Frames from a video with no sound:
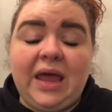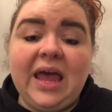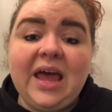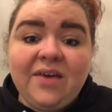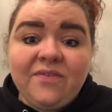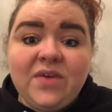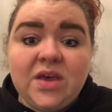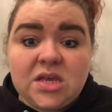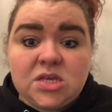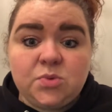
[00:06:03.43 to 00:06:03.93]

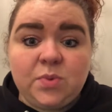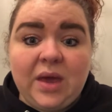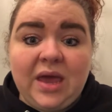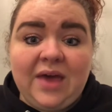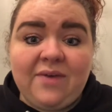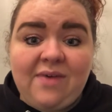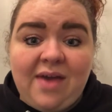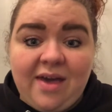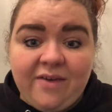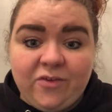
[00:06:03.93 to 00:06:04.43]
my
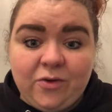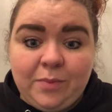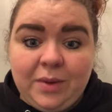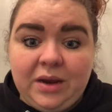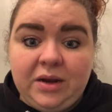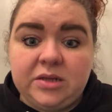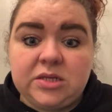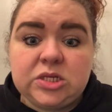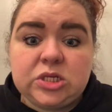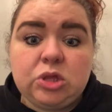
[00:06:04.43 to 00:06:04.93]
heaviest weight I've
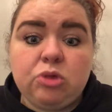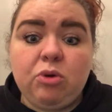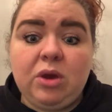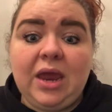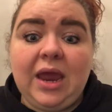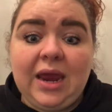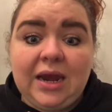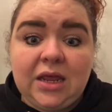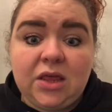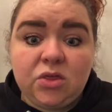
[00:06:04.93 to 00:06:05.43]
ever been is
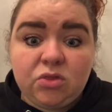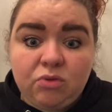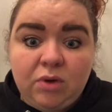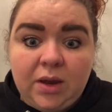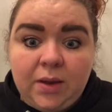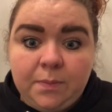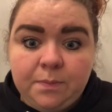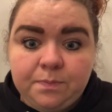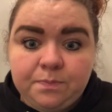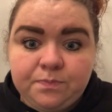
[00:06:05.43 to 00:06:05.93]

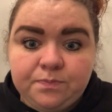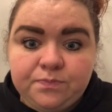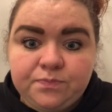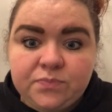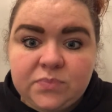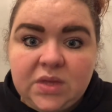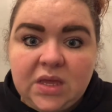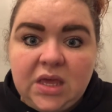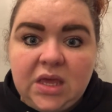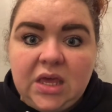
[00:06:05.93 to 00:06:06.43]
383,
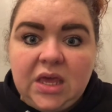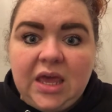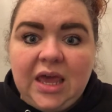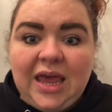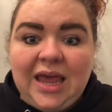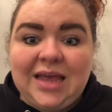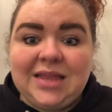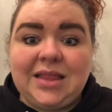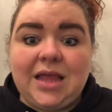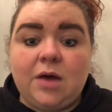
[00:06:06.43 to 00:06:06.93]

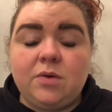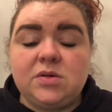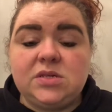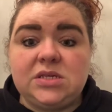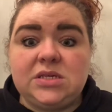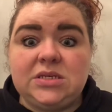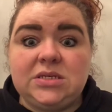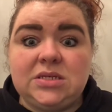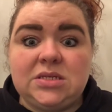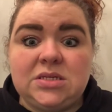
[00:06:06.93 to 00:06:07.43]
and
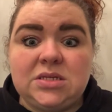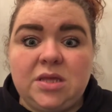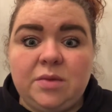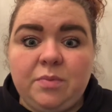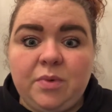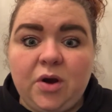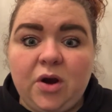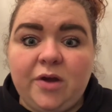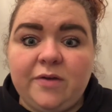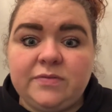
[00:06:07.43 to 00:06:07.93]
that was in
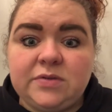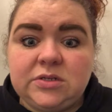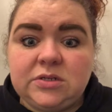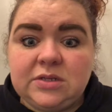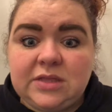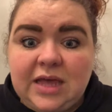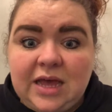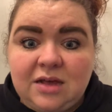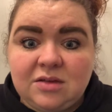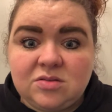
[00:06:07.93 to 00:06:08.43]
December
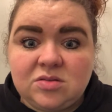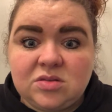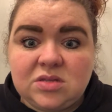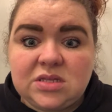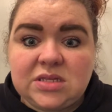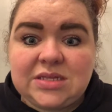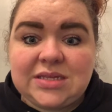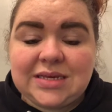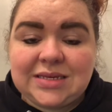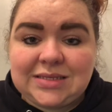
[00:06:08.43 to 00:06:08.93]
of
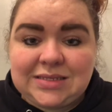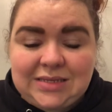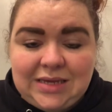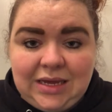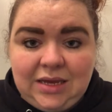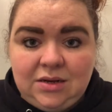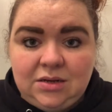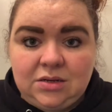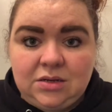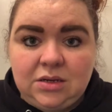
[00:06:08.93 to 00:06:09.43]

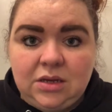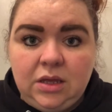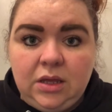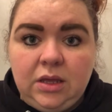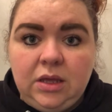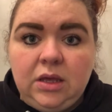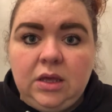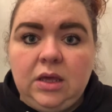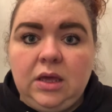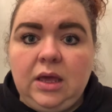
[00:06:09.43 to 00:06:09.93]
2016.
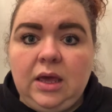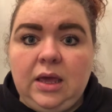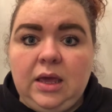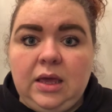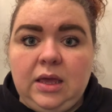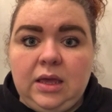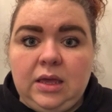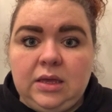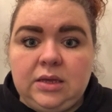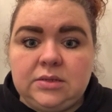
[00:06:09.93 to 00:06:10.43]

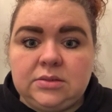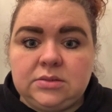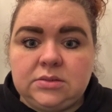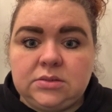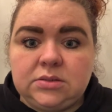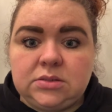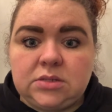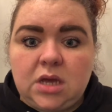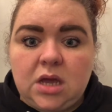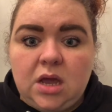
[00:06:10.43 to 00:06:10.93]

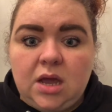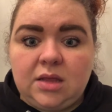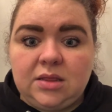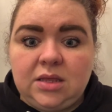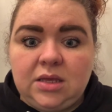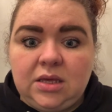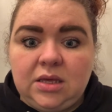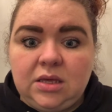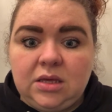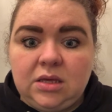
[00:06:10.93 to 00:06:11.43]
And
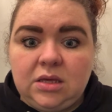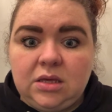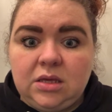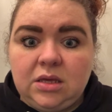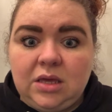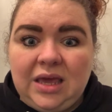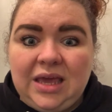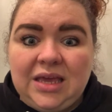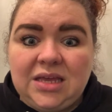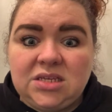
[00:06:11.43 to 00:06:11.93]
at
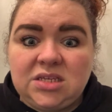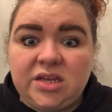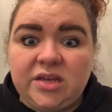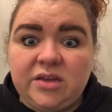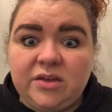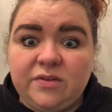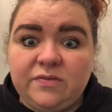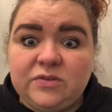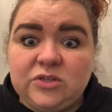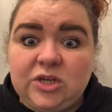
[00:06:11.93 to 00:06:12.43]
the
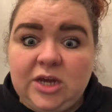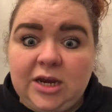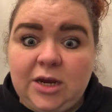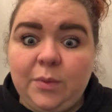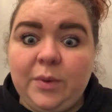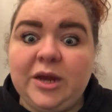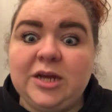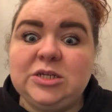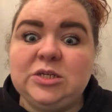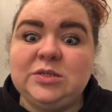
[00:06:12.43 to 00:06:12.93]
end of
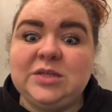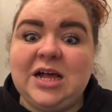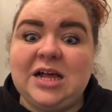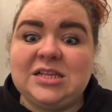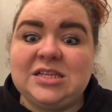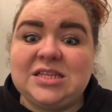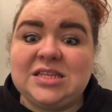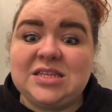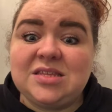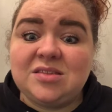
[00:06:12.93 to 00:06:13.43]
January
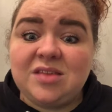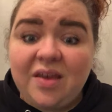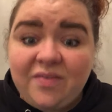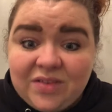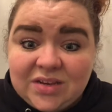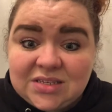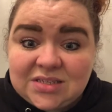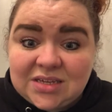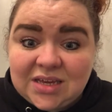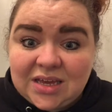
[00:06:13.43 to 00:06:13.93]

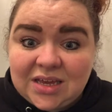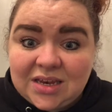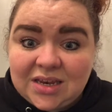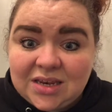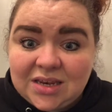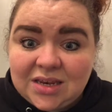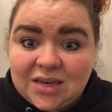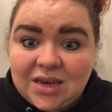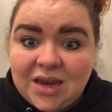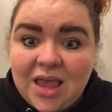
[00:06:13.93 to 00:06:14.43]

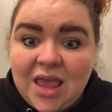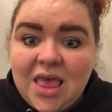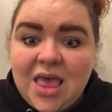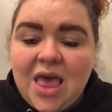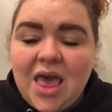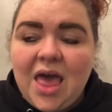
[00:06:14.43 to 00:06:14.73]
2017,